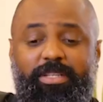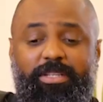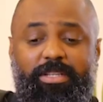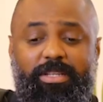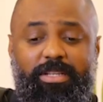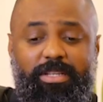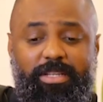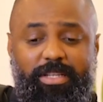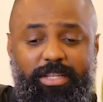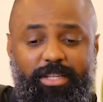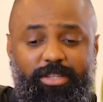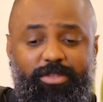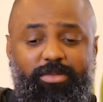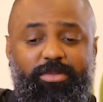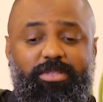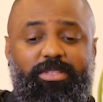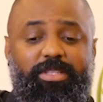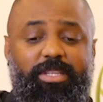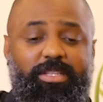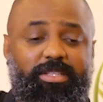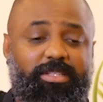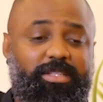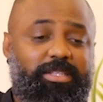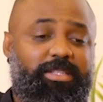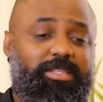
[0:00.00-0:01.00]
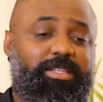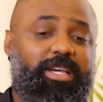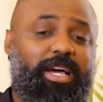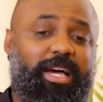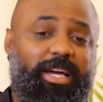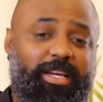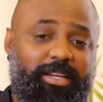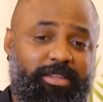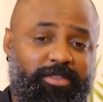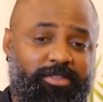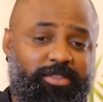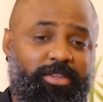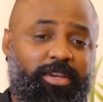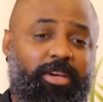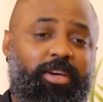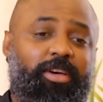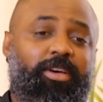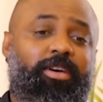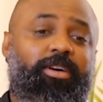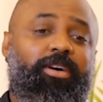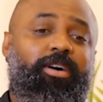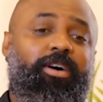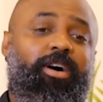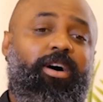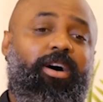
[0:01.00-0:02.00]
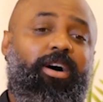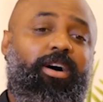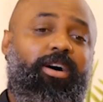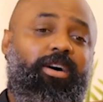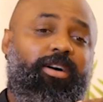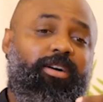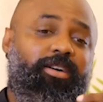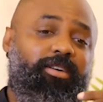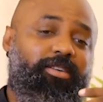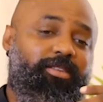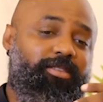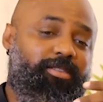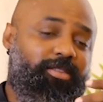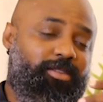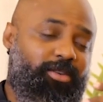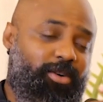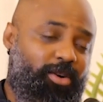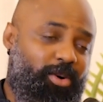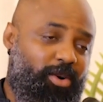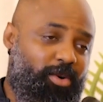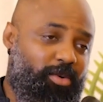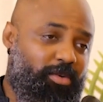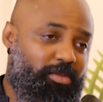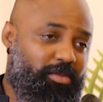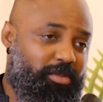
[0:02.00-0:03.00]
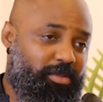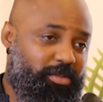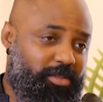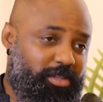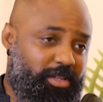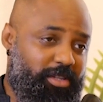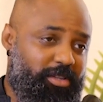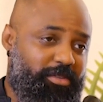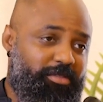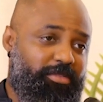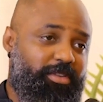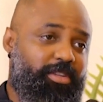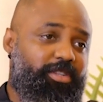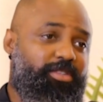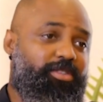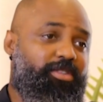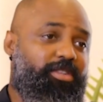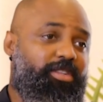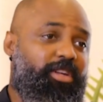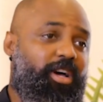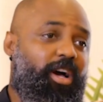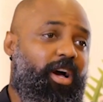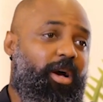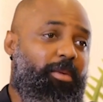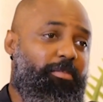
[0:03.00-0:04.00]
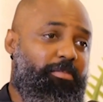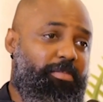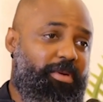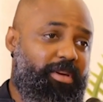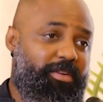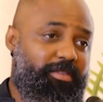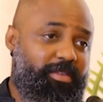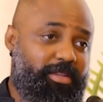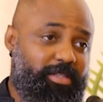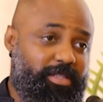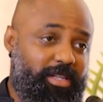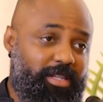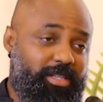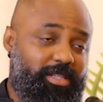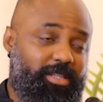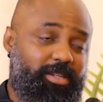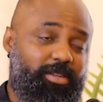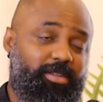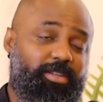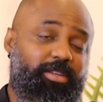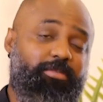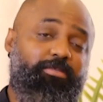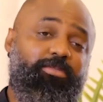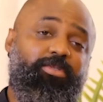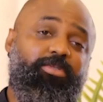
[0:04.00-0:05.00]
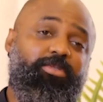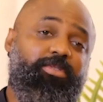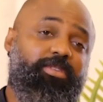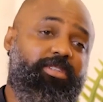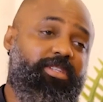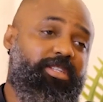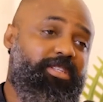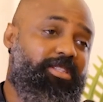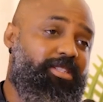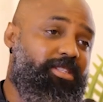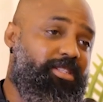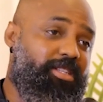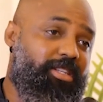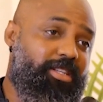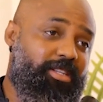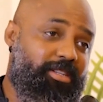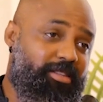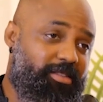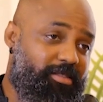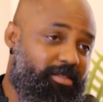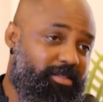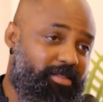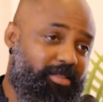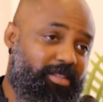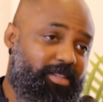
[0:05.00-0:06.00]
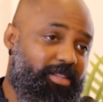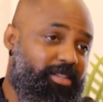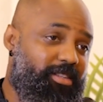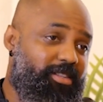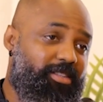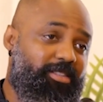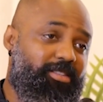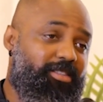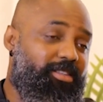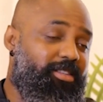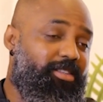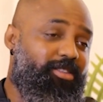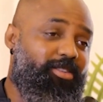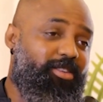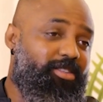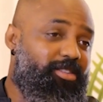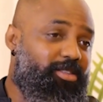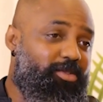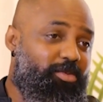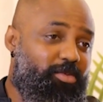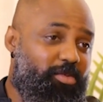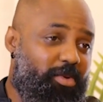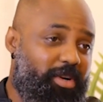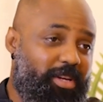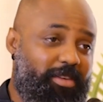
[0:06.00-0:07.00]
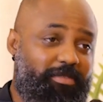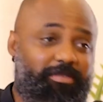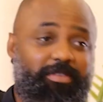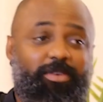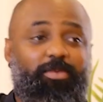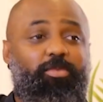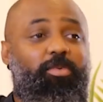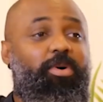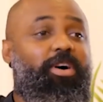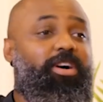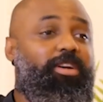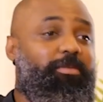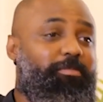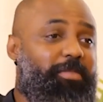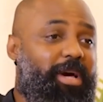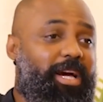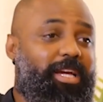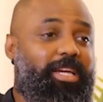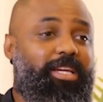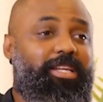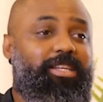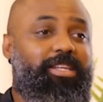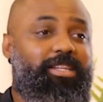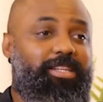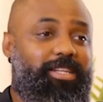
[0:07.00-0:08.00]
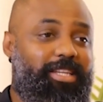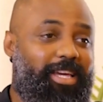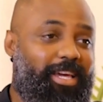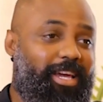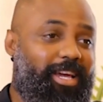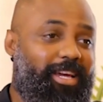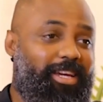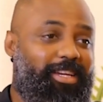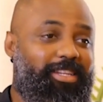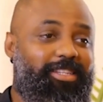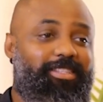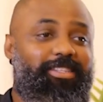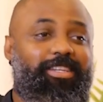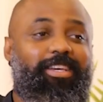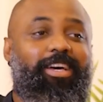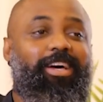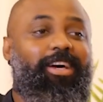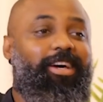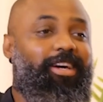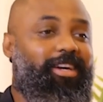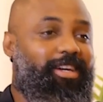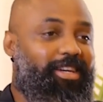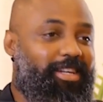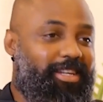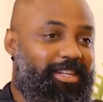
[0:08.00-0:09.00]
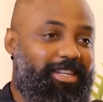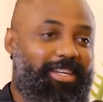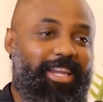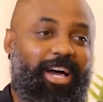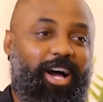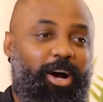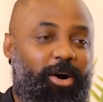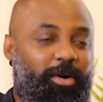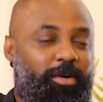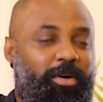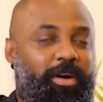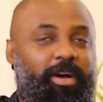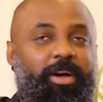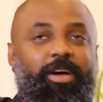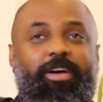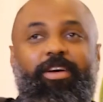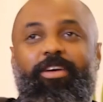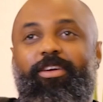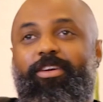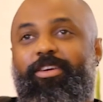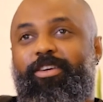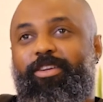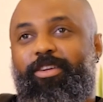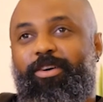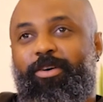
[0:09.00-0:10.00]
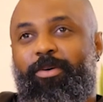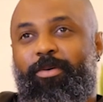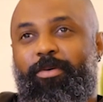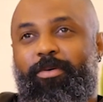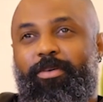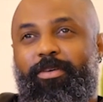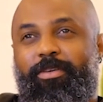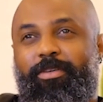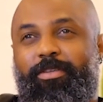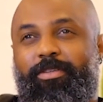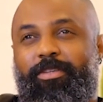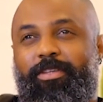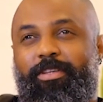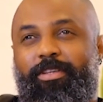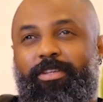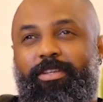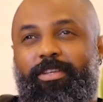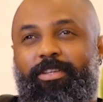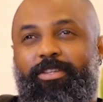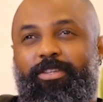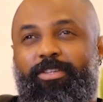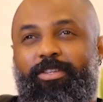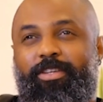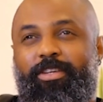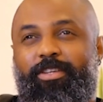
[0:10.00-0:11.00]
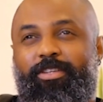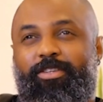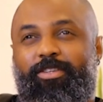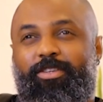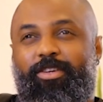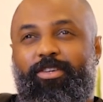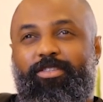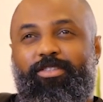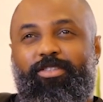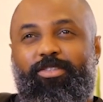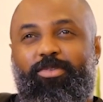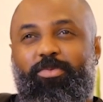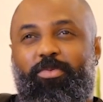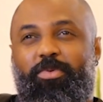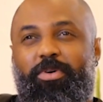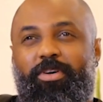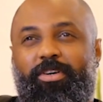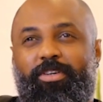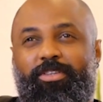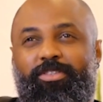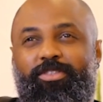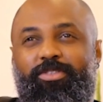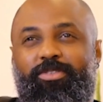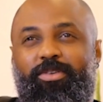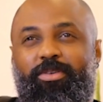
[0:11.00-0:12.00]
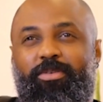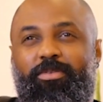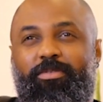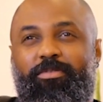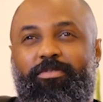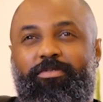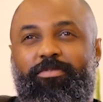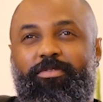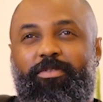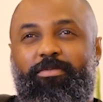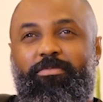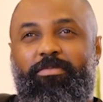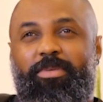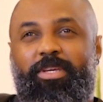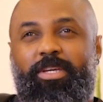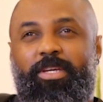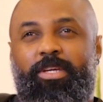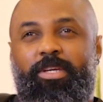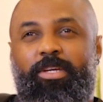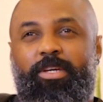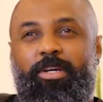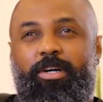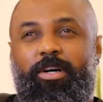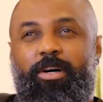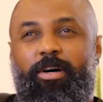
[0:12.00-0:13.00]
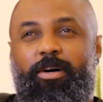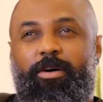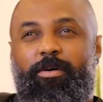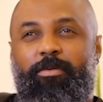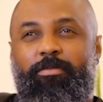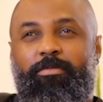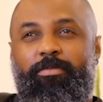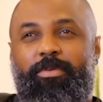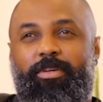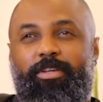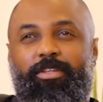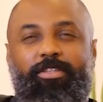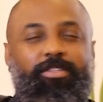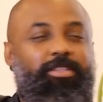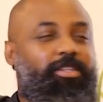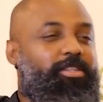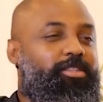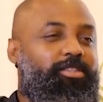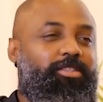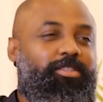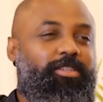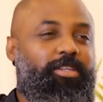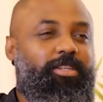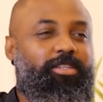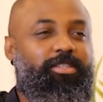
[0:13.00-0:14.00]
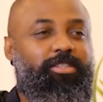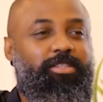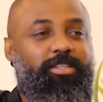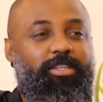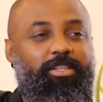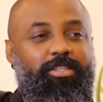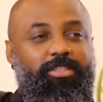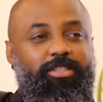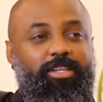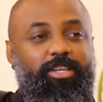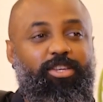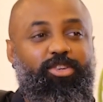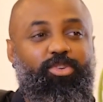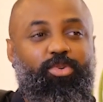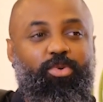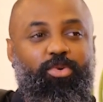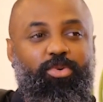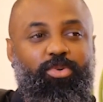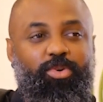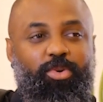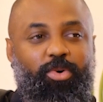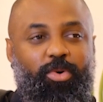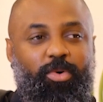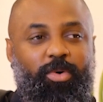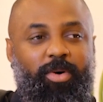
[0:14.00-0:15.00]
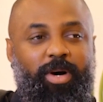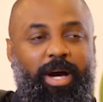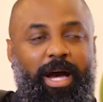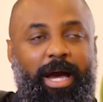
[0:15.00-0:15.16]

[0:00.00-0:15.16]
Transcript: the need to sensitize the older generation, our parents, and tell them, look, this thing, it doesn't work. If it worked back in the days, now, you know, it doesn't work. So for me, it's a no-no.